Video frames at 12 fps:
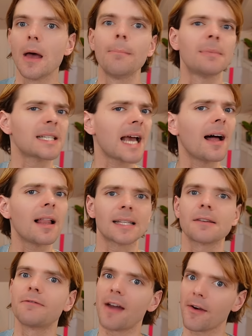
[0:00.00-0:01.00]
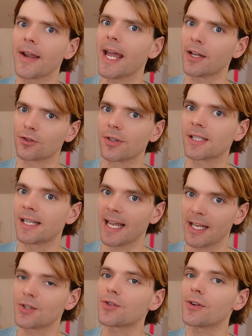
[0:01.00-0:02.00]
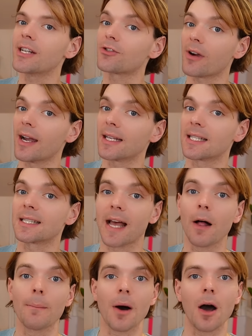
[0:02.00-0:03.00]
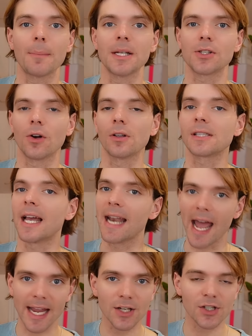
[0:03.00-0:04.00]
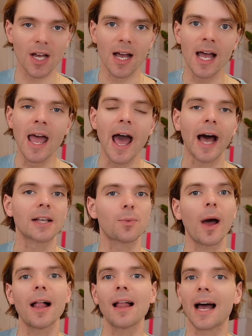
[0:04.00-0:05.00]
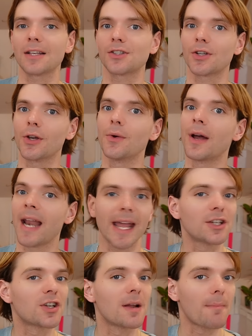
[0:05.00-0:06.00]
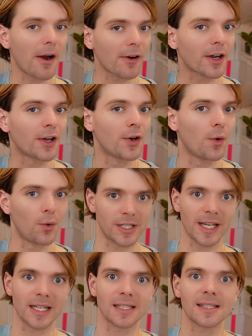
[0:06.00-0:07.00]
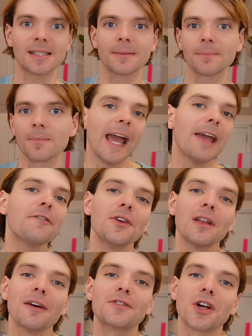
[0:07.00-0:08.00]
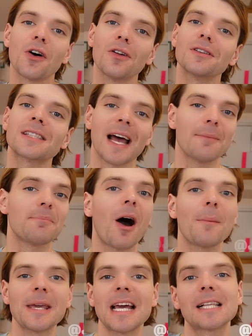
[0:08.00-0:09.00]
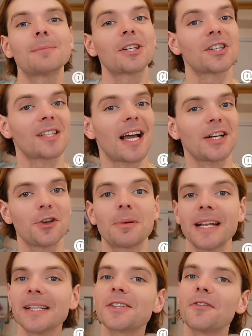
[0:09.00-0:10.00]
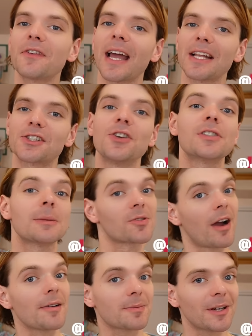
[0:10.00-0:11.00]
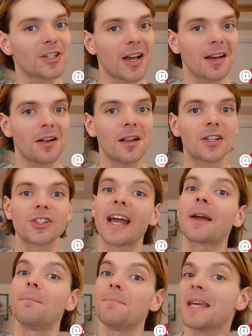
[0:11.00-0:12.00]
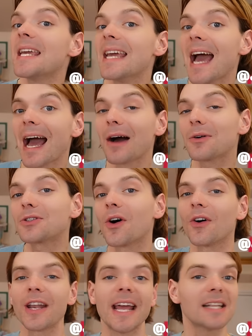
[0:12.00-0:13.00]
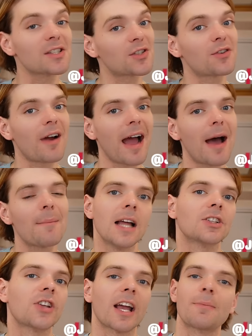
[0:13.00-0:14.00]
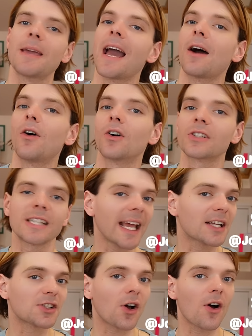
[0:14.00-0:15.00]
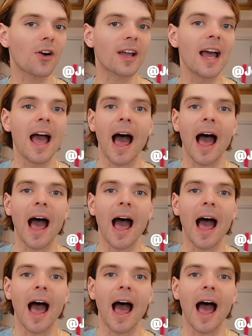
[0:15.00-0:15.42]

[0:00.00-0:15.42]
Mattel has a very interesting history trying to sell Barbie dolls in Asia as well as to an Asian American audience. If you love dolls and Barbie as much as I do, please don't forget to subscribe to my channel, check me out on Instagram, check me out on TikTok,